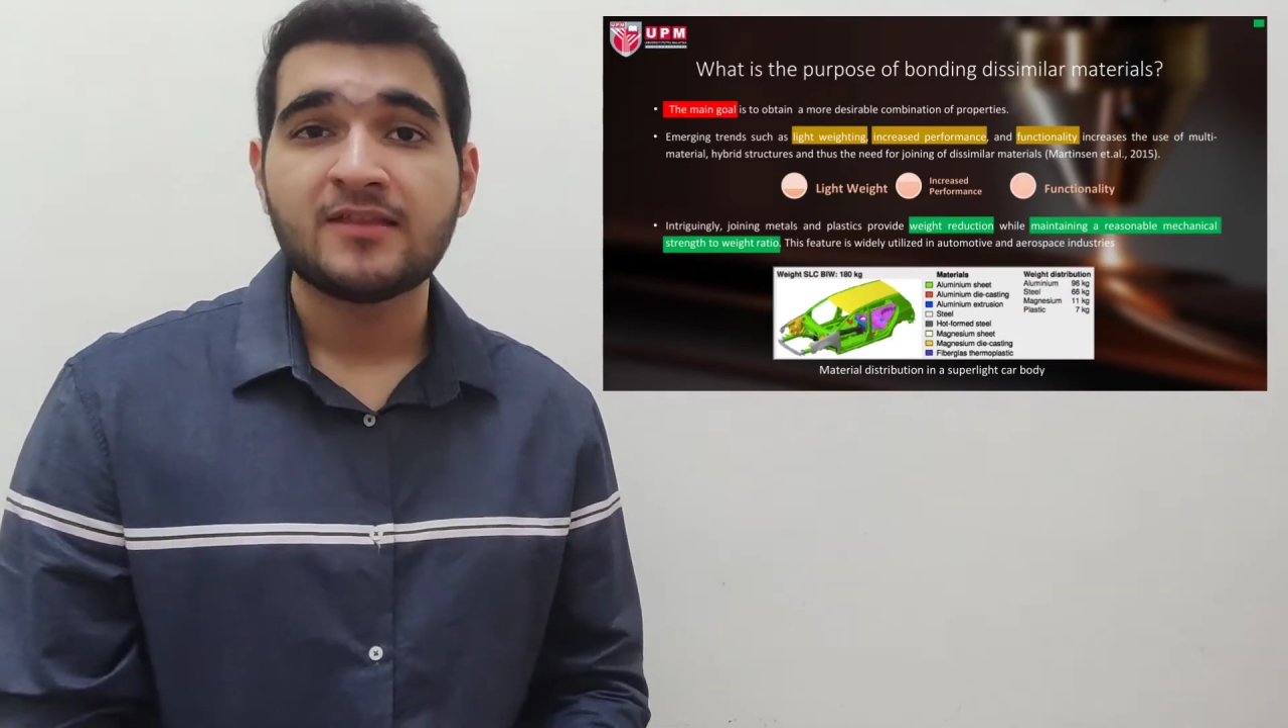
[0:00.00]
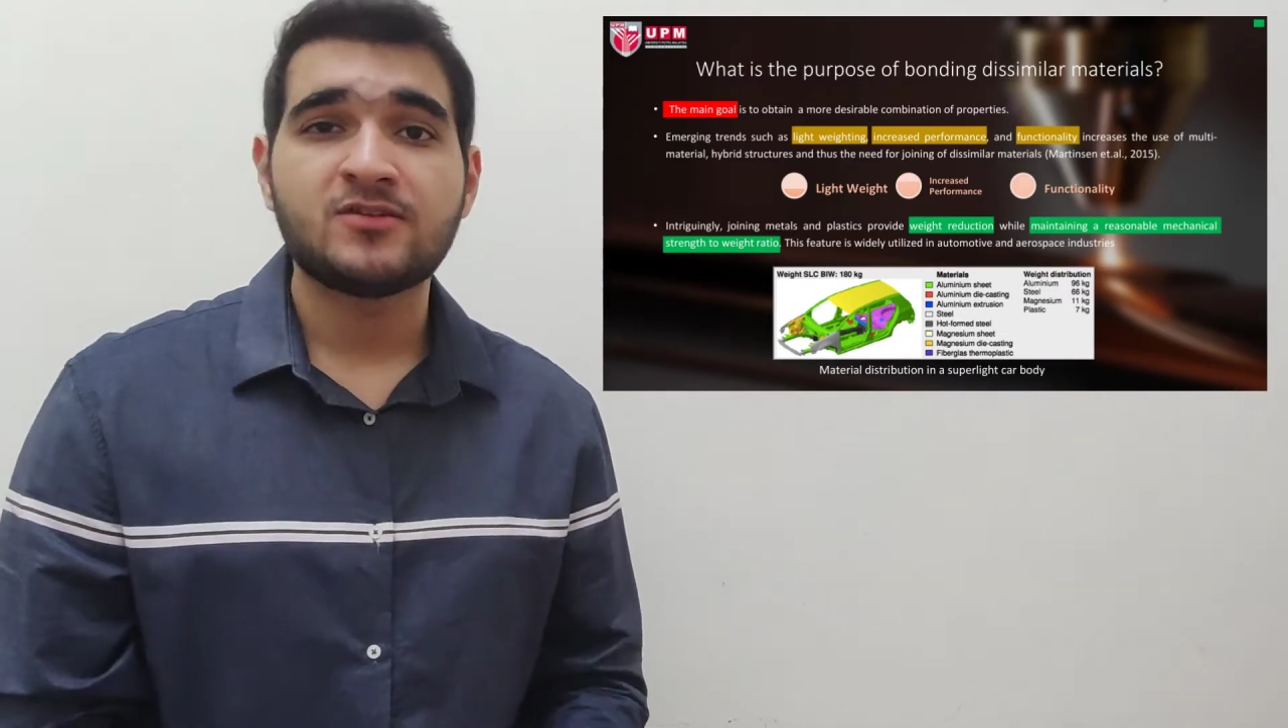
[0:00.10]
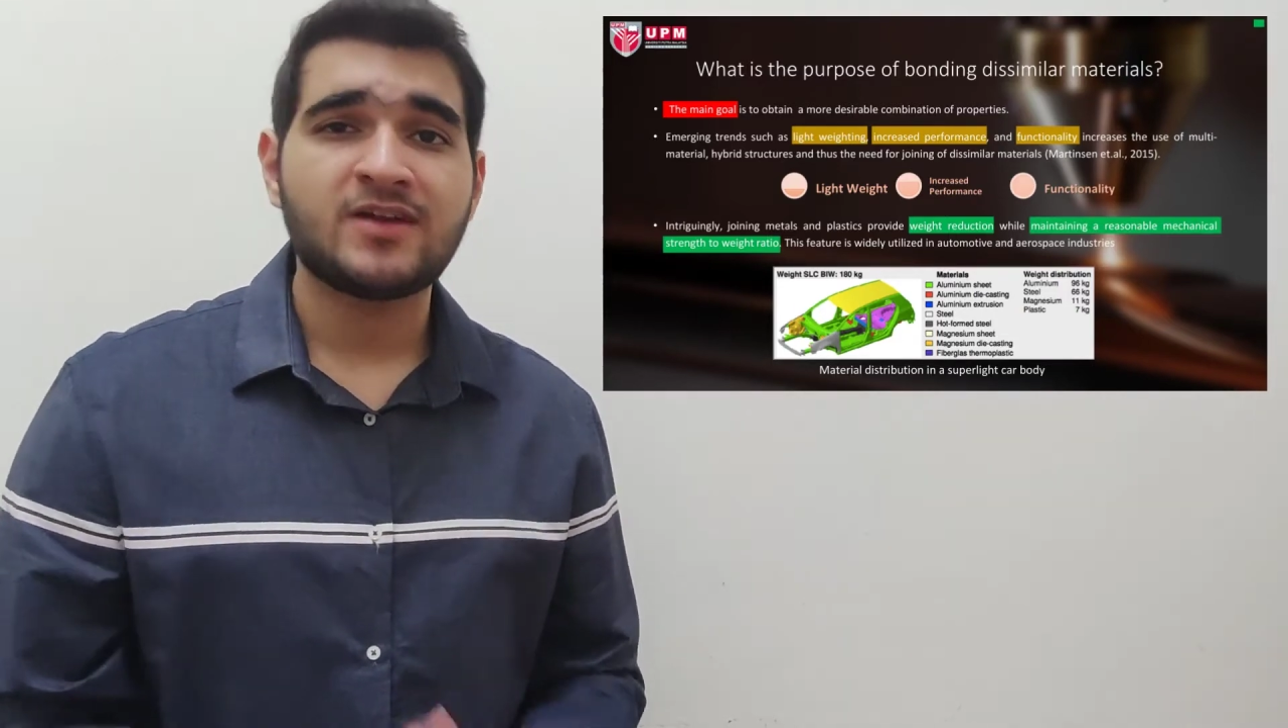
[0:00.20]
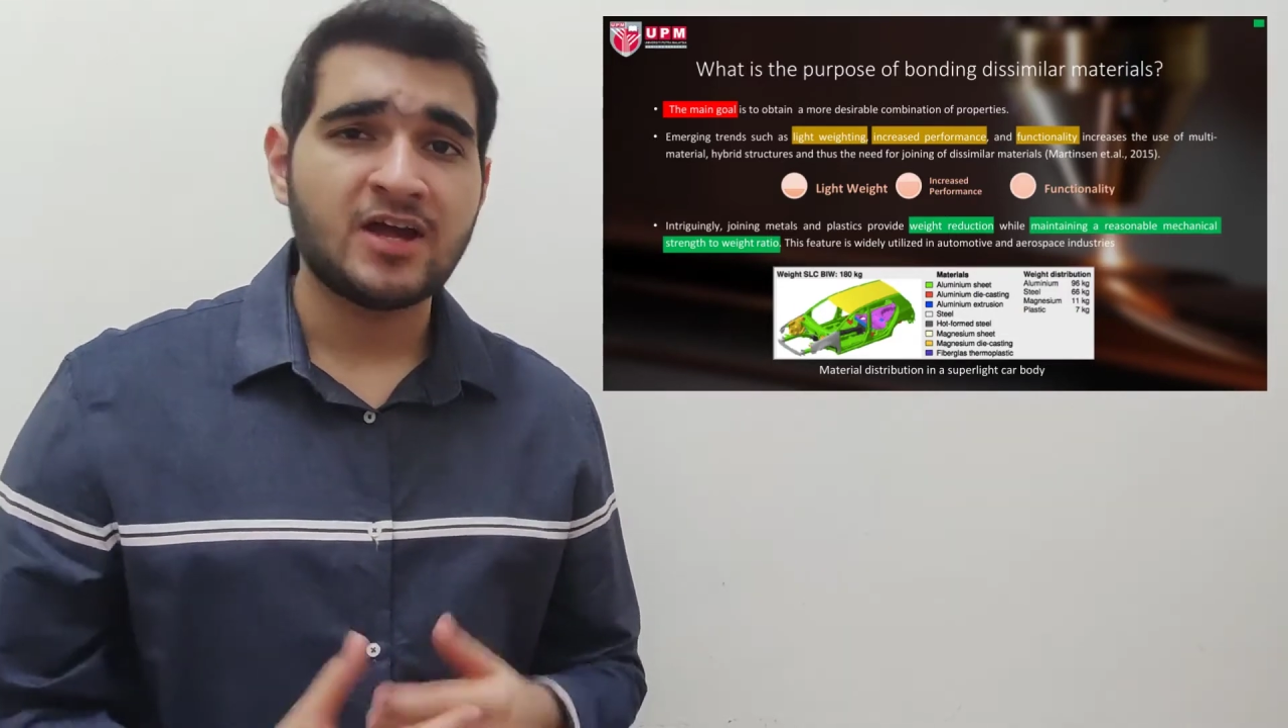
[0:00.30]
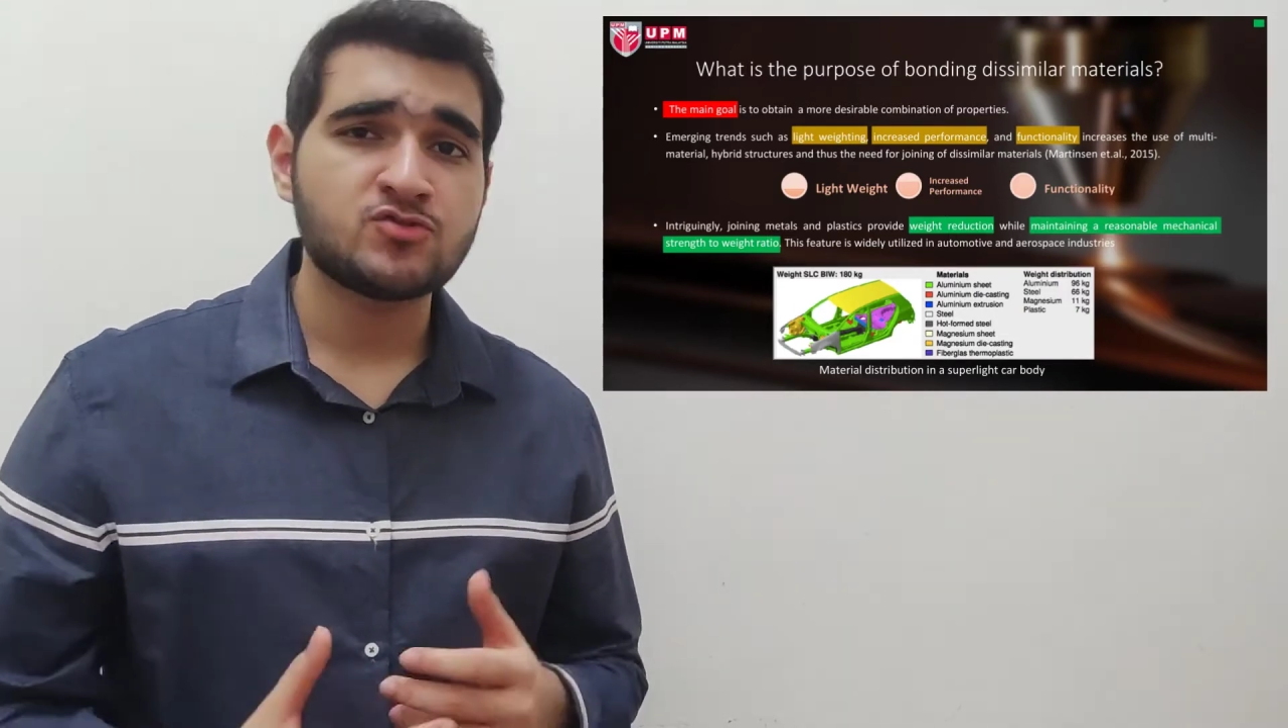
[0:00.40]

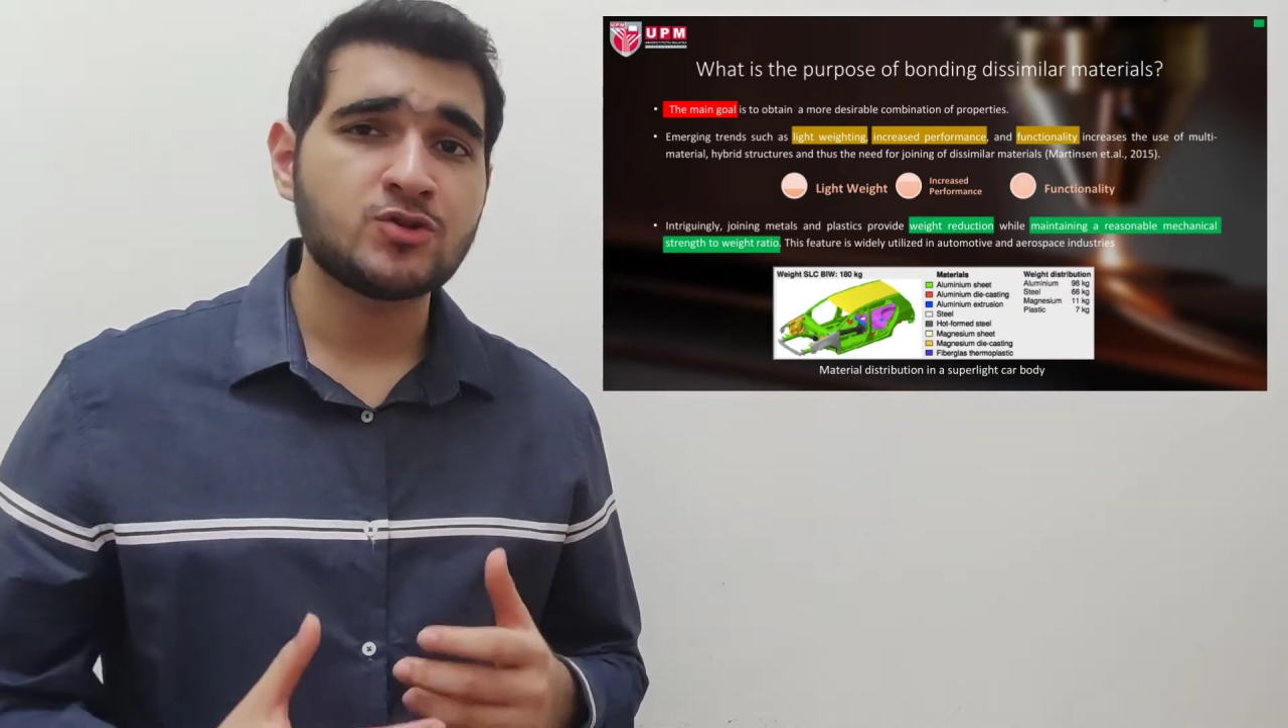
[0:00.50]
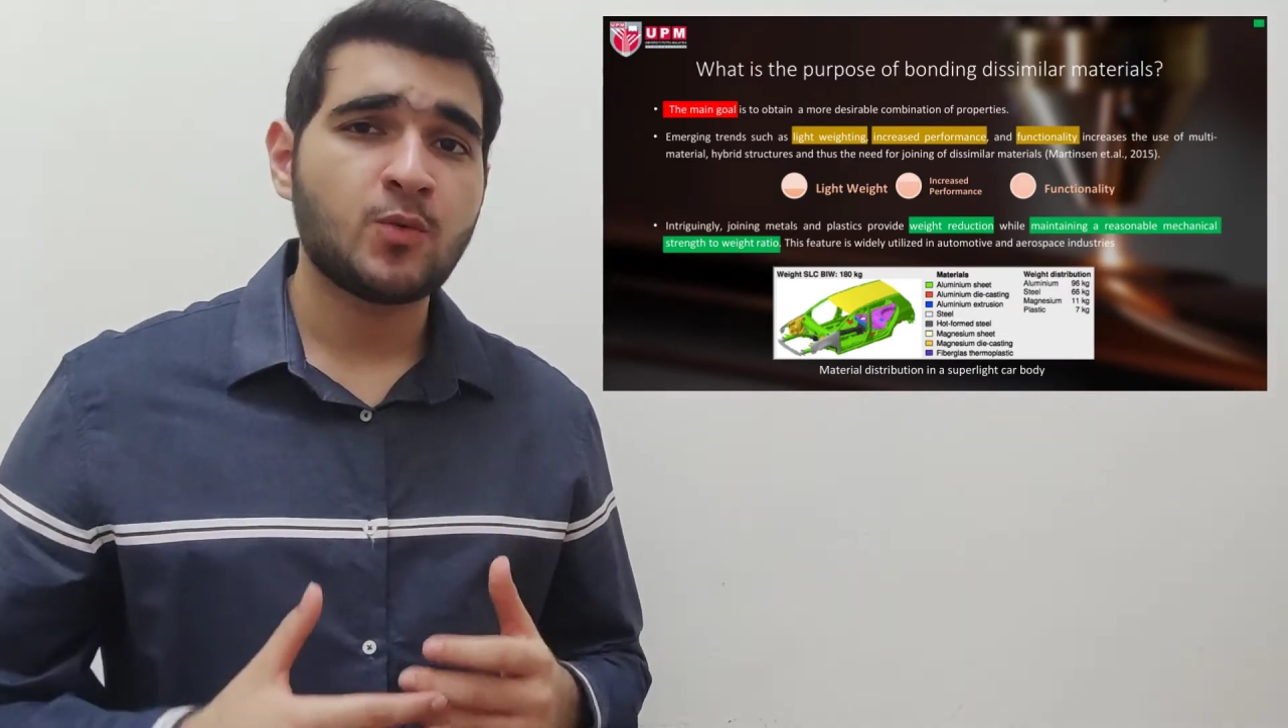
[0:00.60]
they're naturally